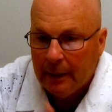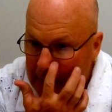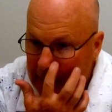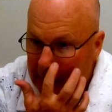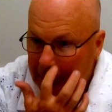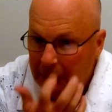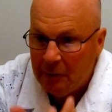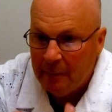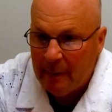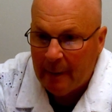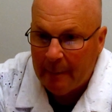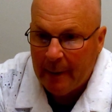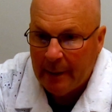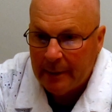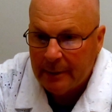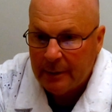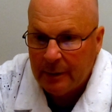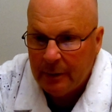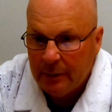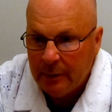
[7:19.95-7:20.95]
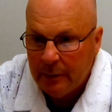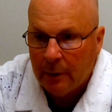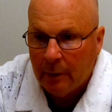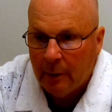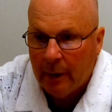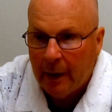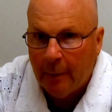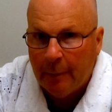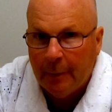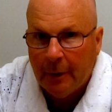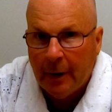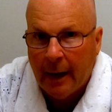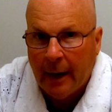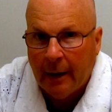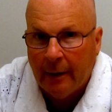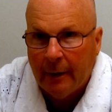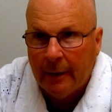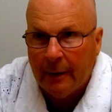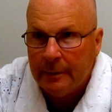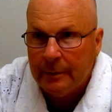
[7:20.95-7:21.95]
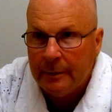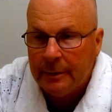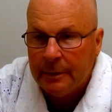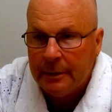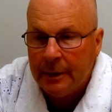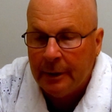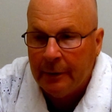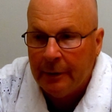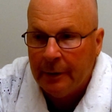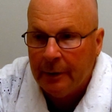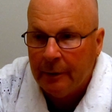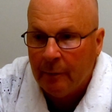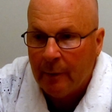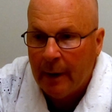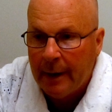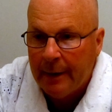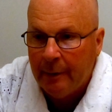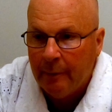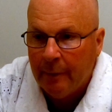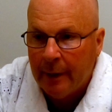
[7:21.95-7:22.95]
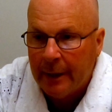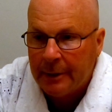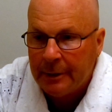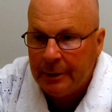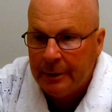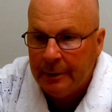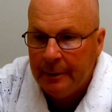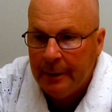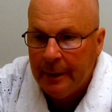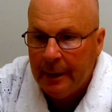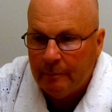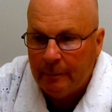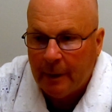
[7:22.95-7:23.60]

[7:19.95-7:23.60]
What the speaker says: I'll do my best to help you out, steer you in the right direction.